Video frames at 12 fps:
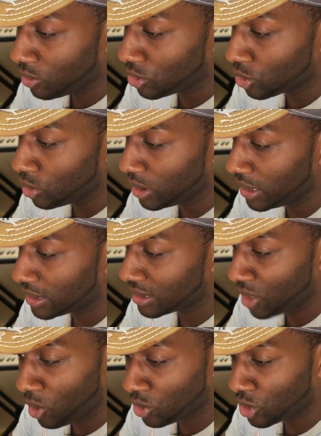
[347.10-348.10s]
you, Julia.
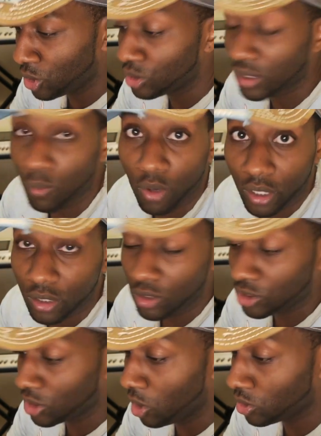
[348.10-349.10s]
Soul Tunes. I'm working on
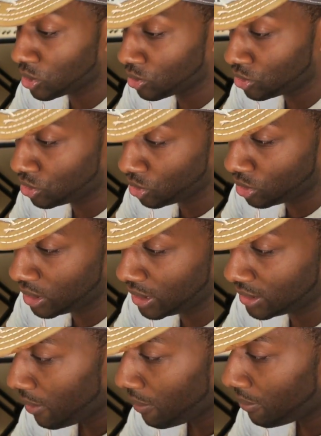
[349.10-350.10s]
Soul Tunes,
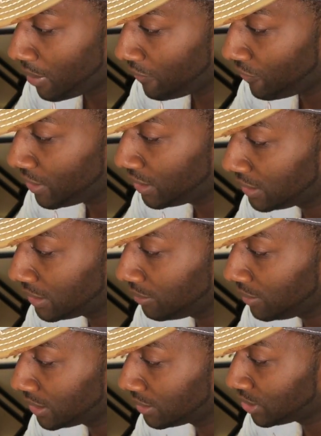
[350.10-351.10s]
Julia. My friend sent
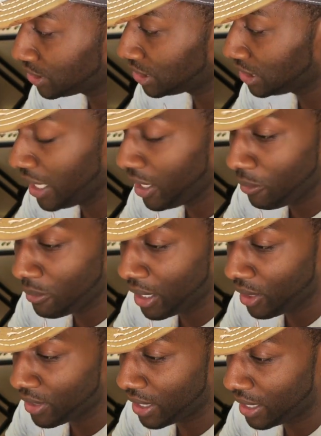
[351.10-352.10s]
me some snail
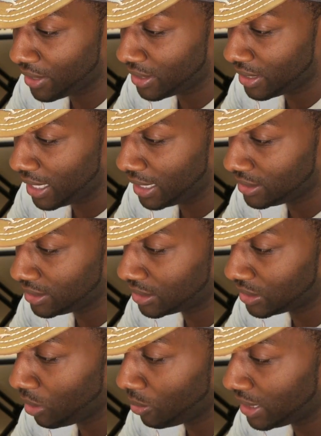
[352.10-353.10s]
mail the other day. She
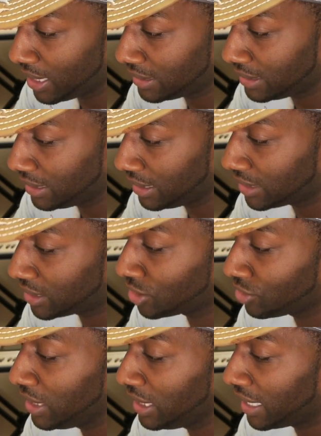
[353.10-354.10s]
told me that she gets
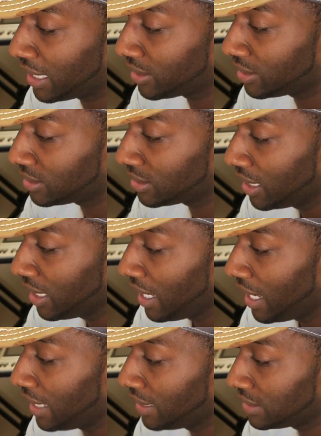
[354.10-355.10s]
three letters
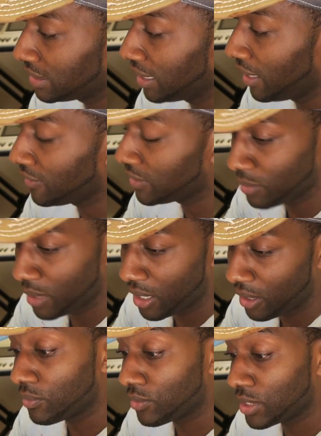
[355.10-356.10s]
and she loves
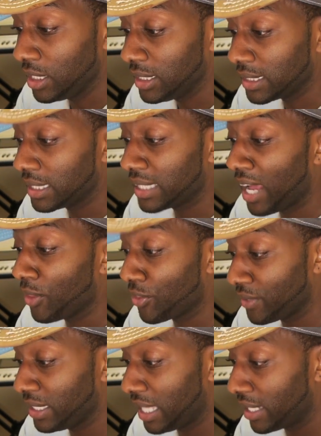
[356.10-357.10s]
mail. She sent out
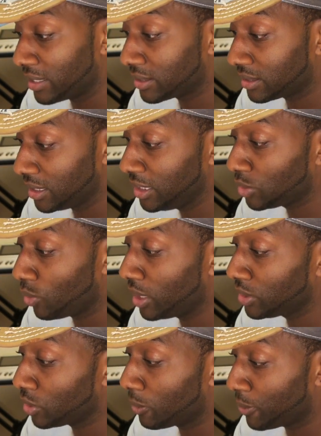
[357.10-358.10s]
three letters, each
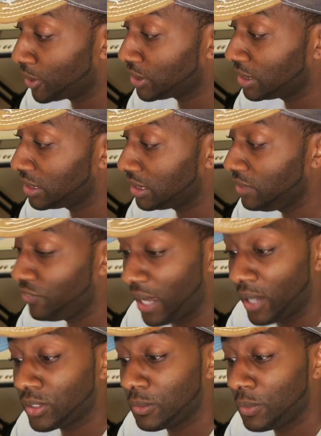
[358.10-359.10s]
one to a person she
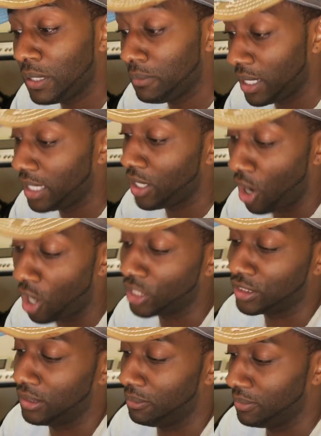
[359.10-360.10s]
found to be made
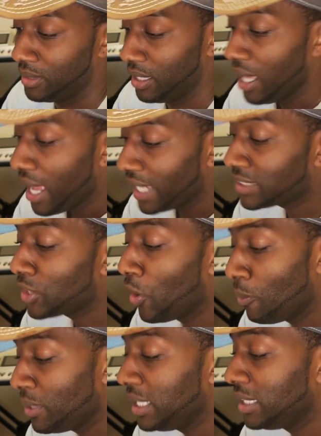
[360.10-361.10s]
awesome, and
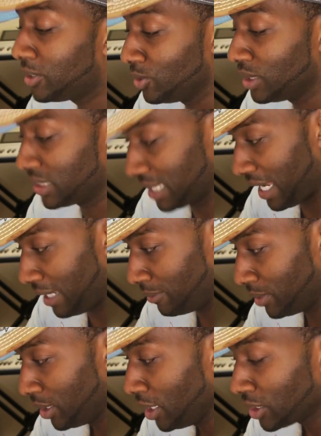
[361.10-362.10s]
told me to do the same.
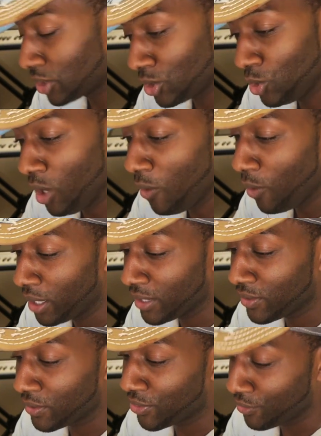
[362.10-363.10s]
So you are
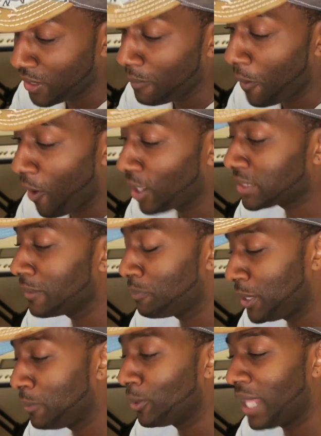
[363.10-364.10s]
of the three awesome
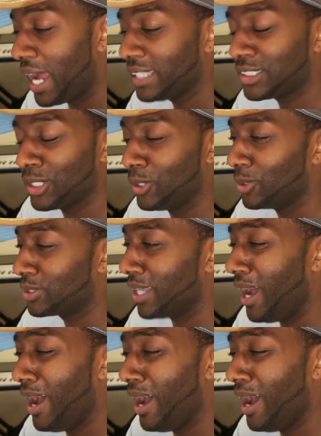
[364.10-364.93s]
people I chose.